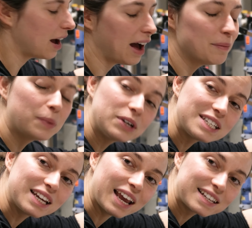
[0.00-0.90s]
I
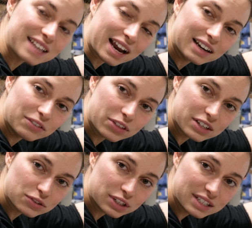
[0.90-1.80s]
bought it exactly for
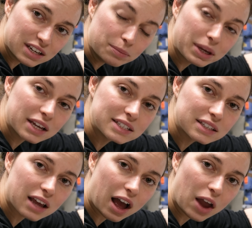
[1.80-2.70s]
this reason, because
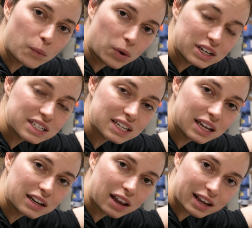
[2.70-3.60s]
I
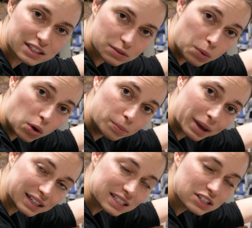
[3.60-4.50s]
wanted like small
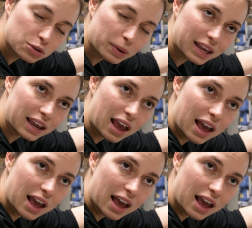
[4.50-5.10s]
bits to be